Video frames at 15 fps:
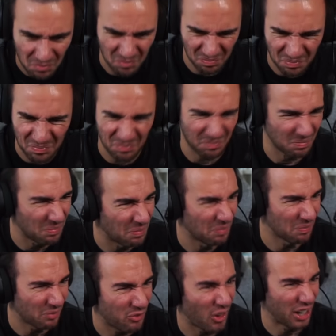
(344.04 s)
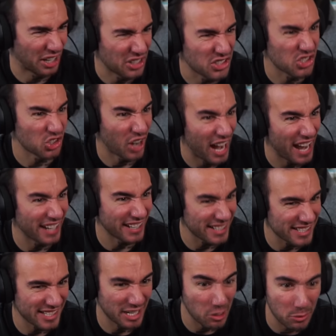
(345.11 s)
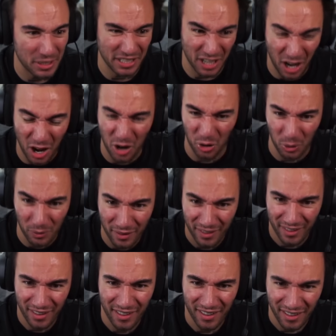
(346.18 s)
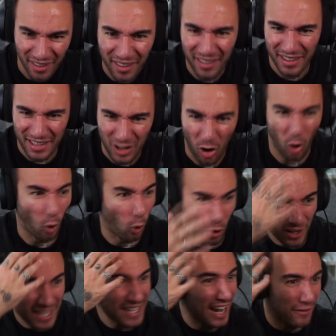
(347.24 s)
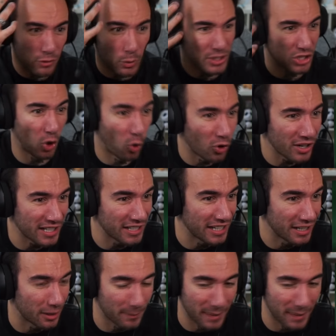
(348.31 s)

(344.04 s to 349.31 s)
Mmm, fucking dragons, here we go. Horny, everyone's horny here,